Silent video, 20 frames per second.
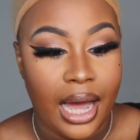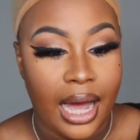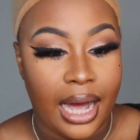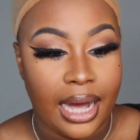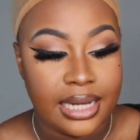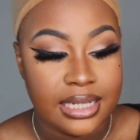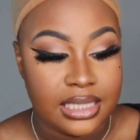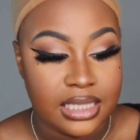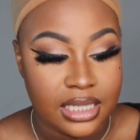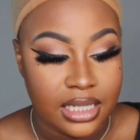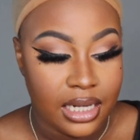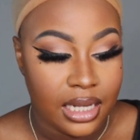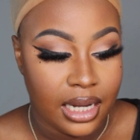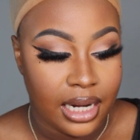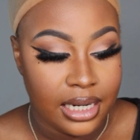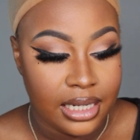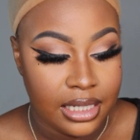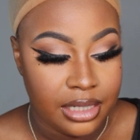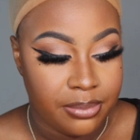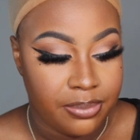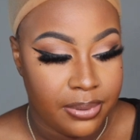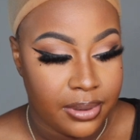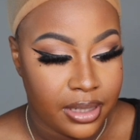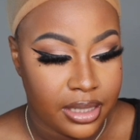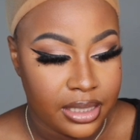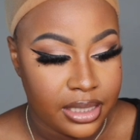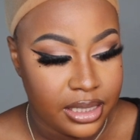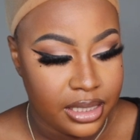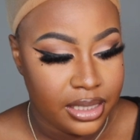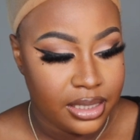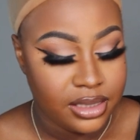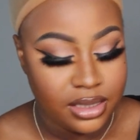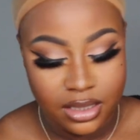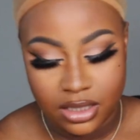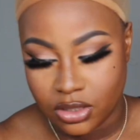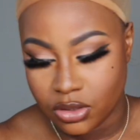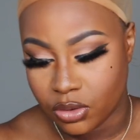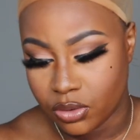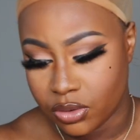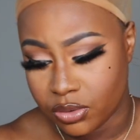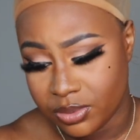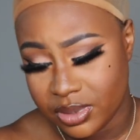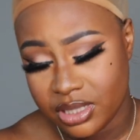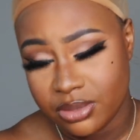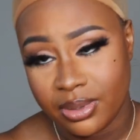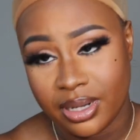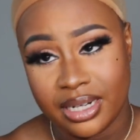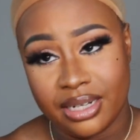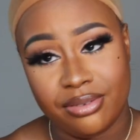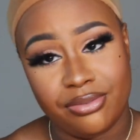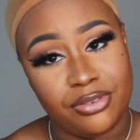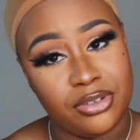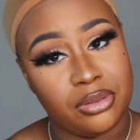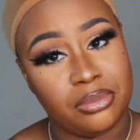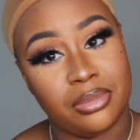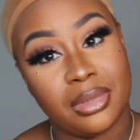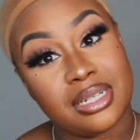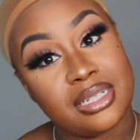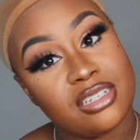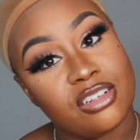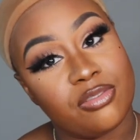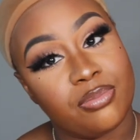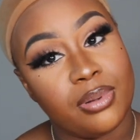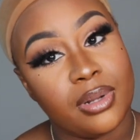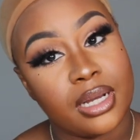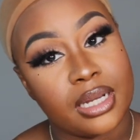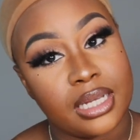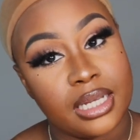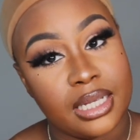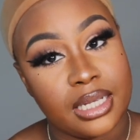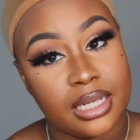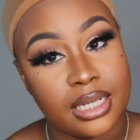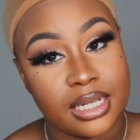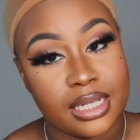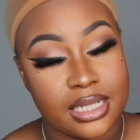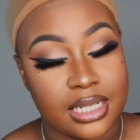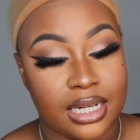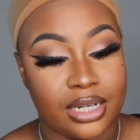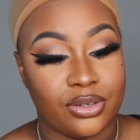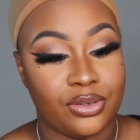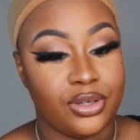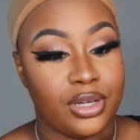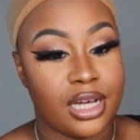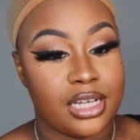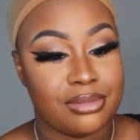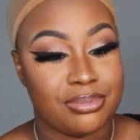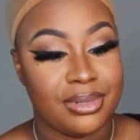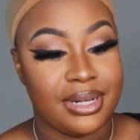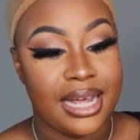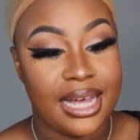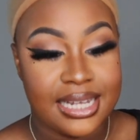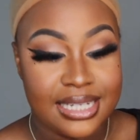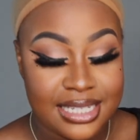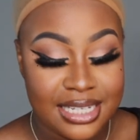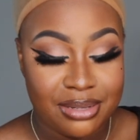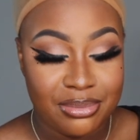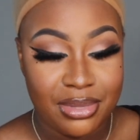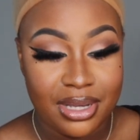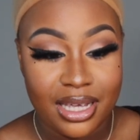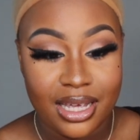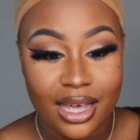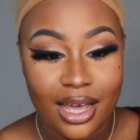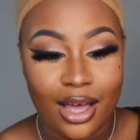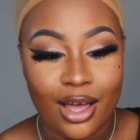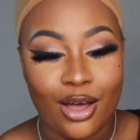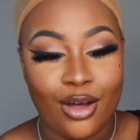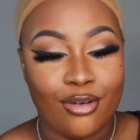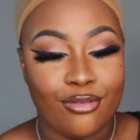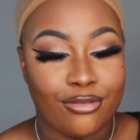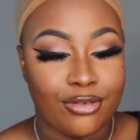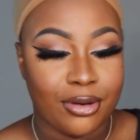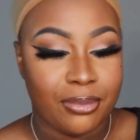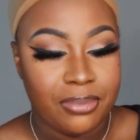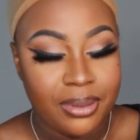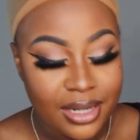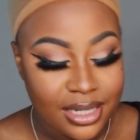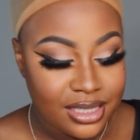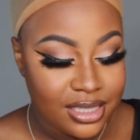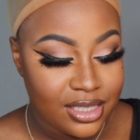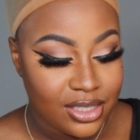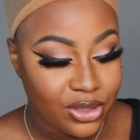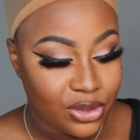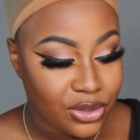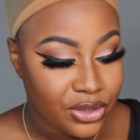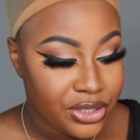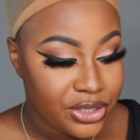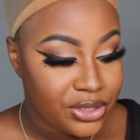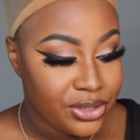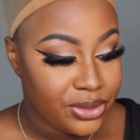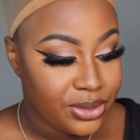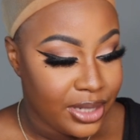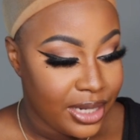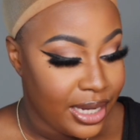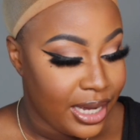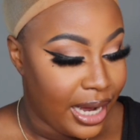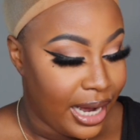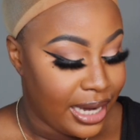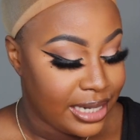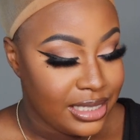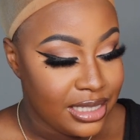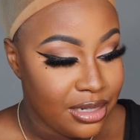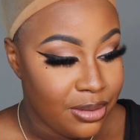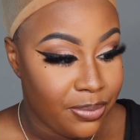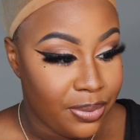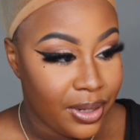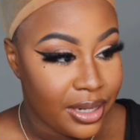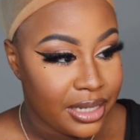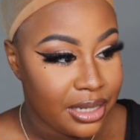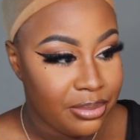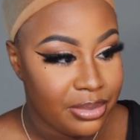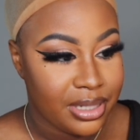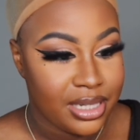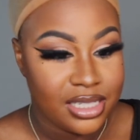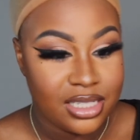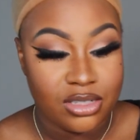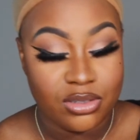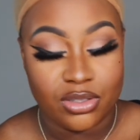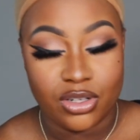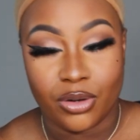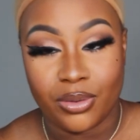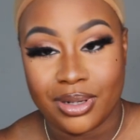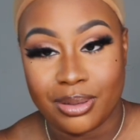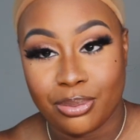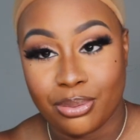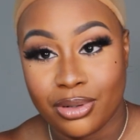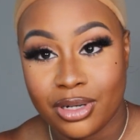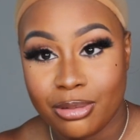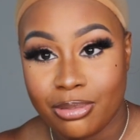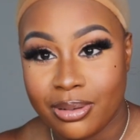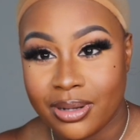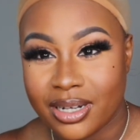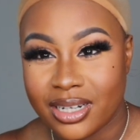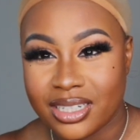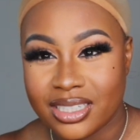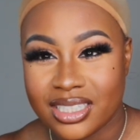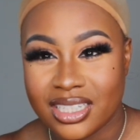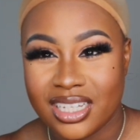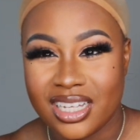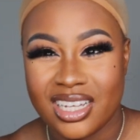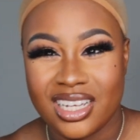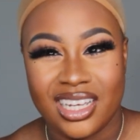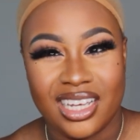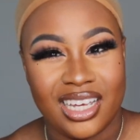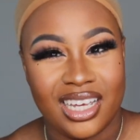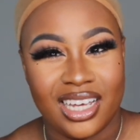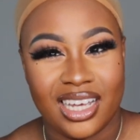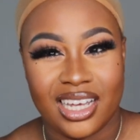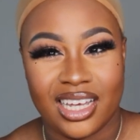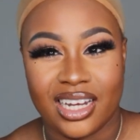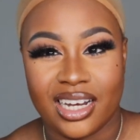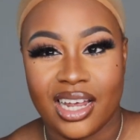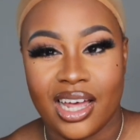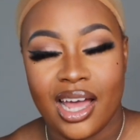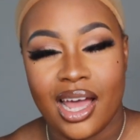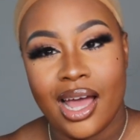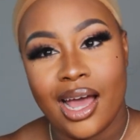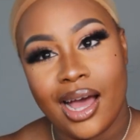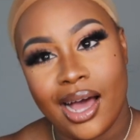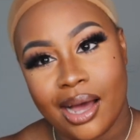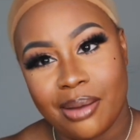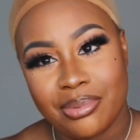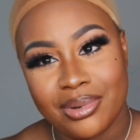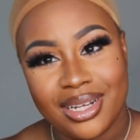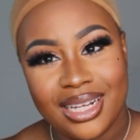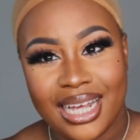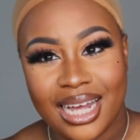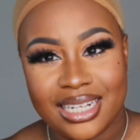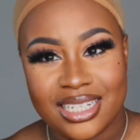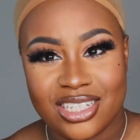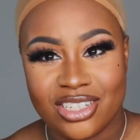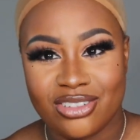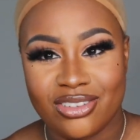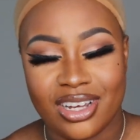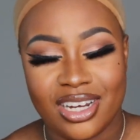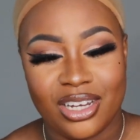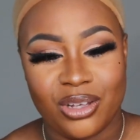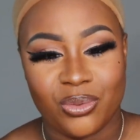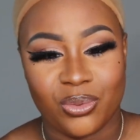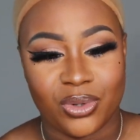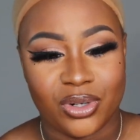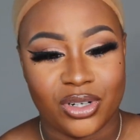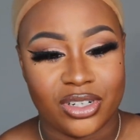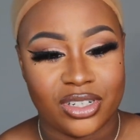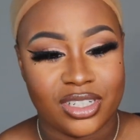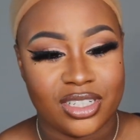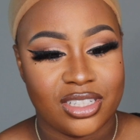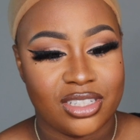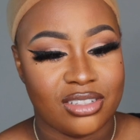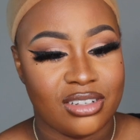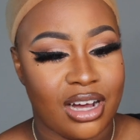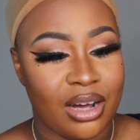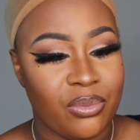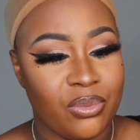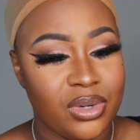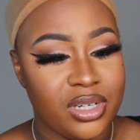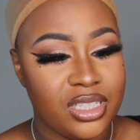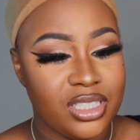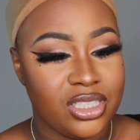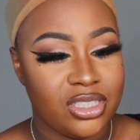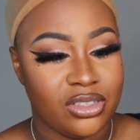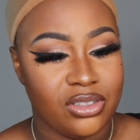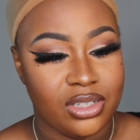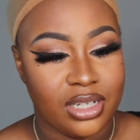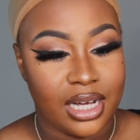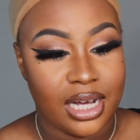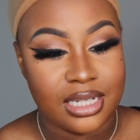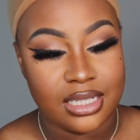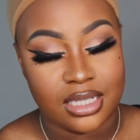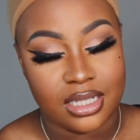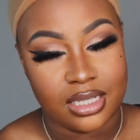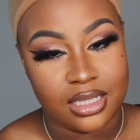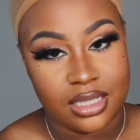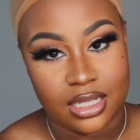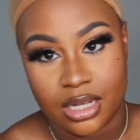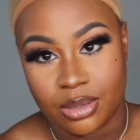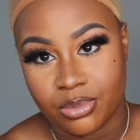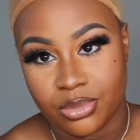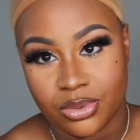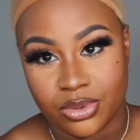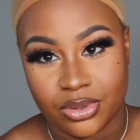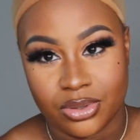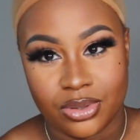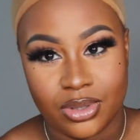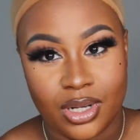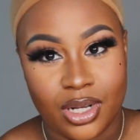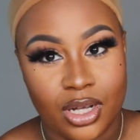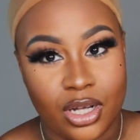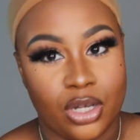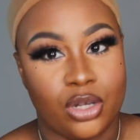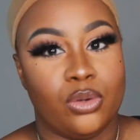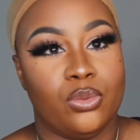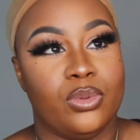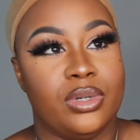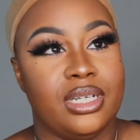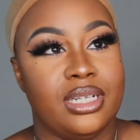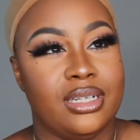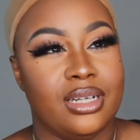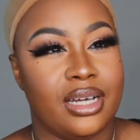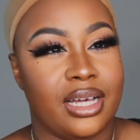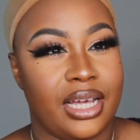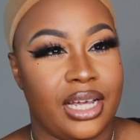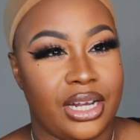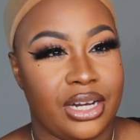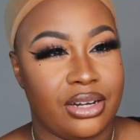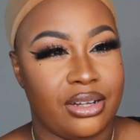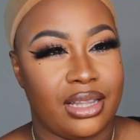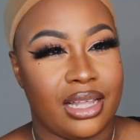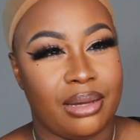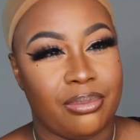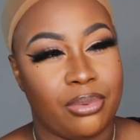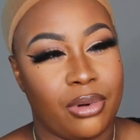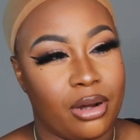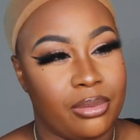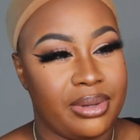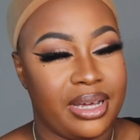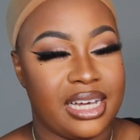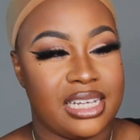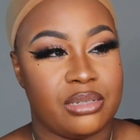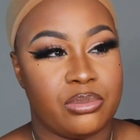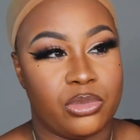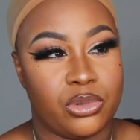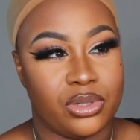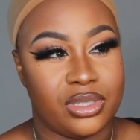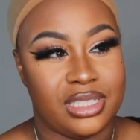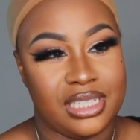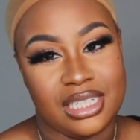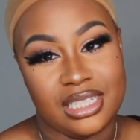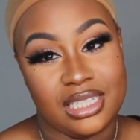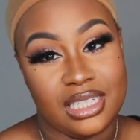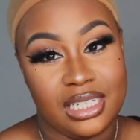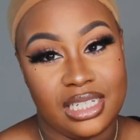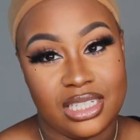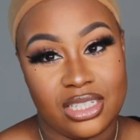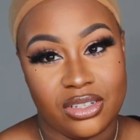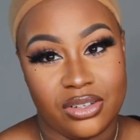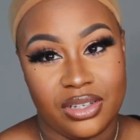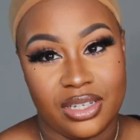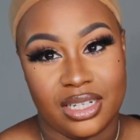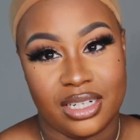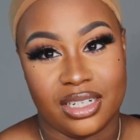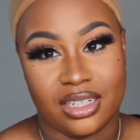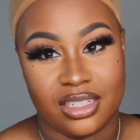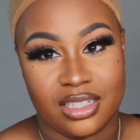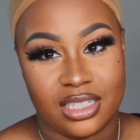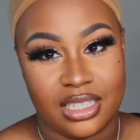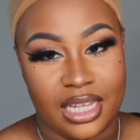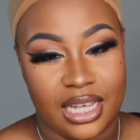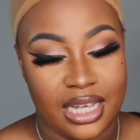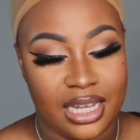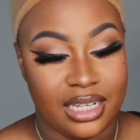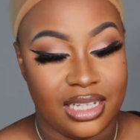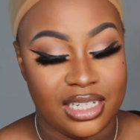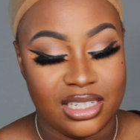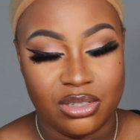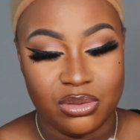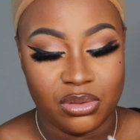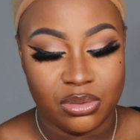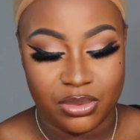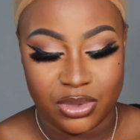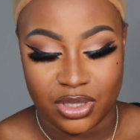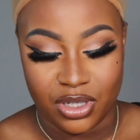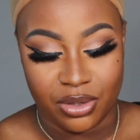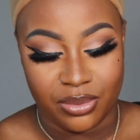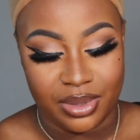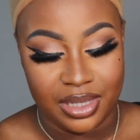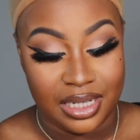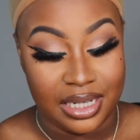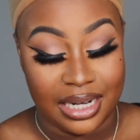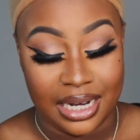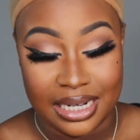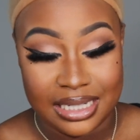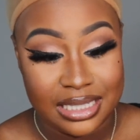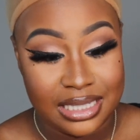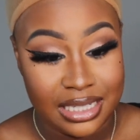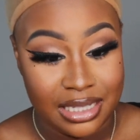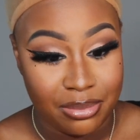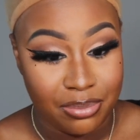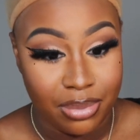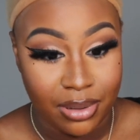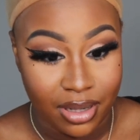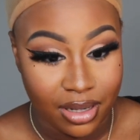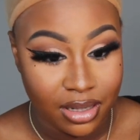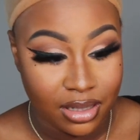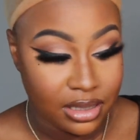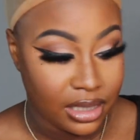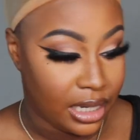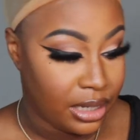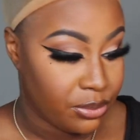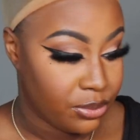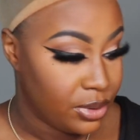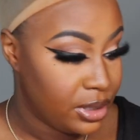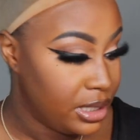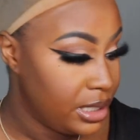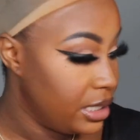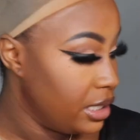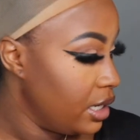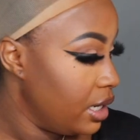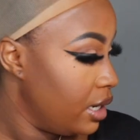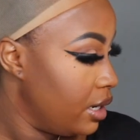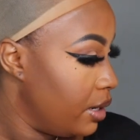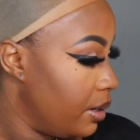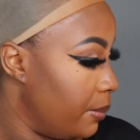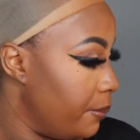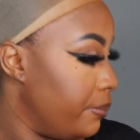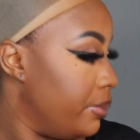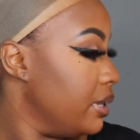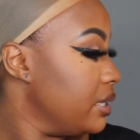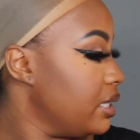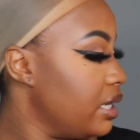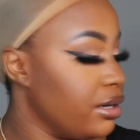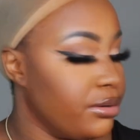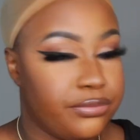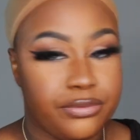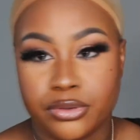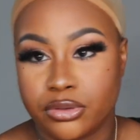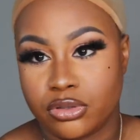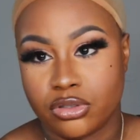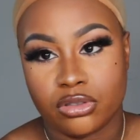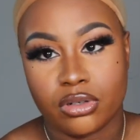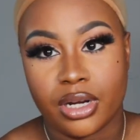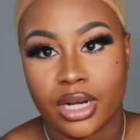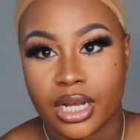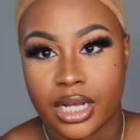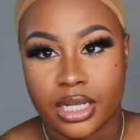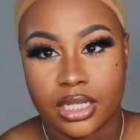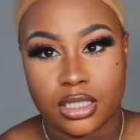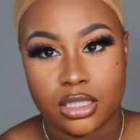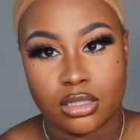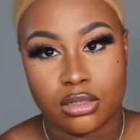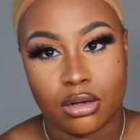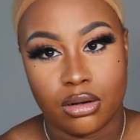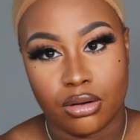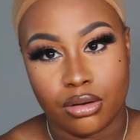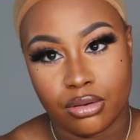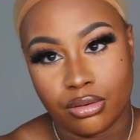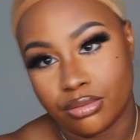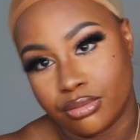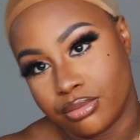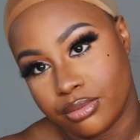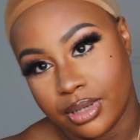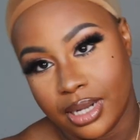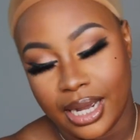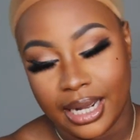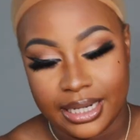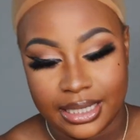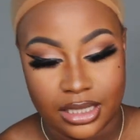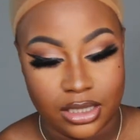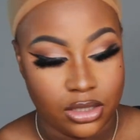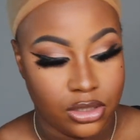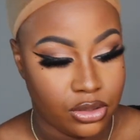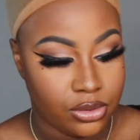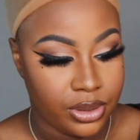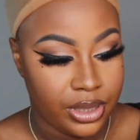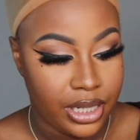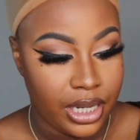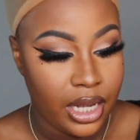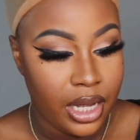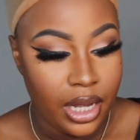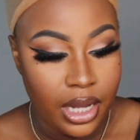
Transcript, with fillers: I did lightly pluck it. So the reason why I didn't film myself plucking it, because I know you guys been asking me for a pluck tutorial. I didn't pluck it because it was already pre-plucked and I barely had to do any work. So I want to show you guys an example with a hair that probably has more density so you can understand. This one was already nicely plucked. I really plucked out a few strands, so I didn't do it.